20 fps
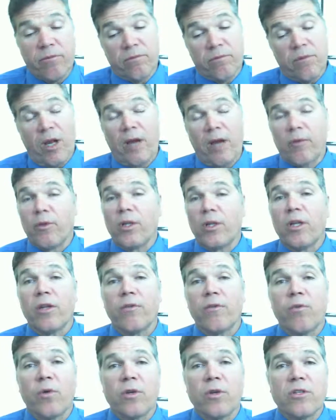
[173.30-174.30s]
I really
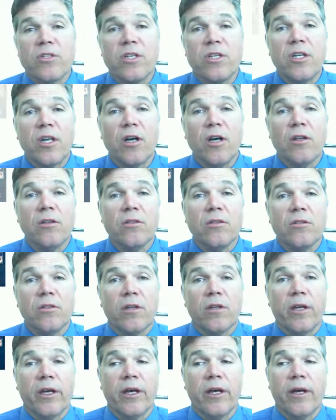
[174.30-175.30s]
look forward to seeing y'all.
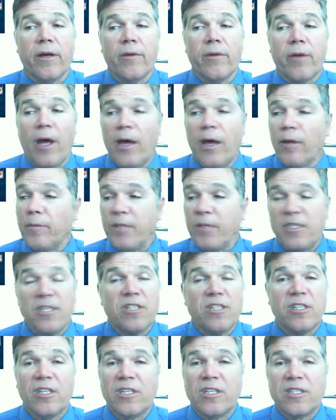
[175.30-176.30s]
I'll be
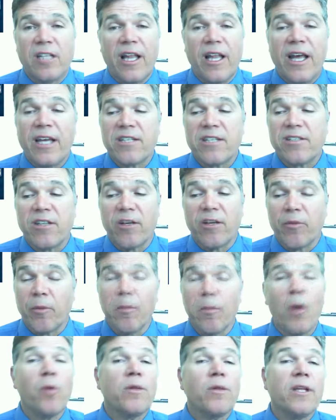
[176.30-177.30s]
teaching this class
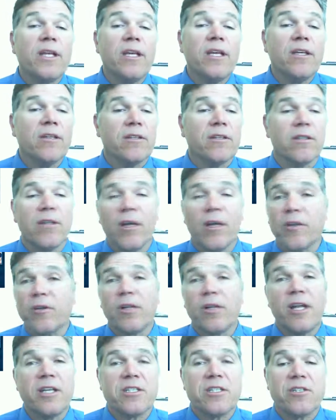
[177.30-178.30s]
remotely and other
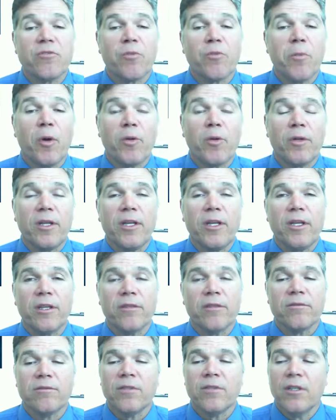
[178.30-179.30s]
classes remotely,
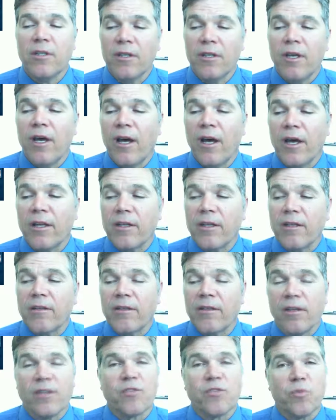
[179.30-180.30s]
and
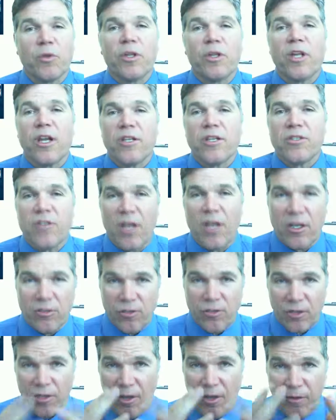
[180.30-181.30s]
it's really nice to actually go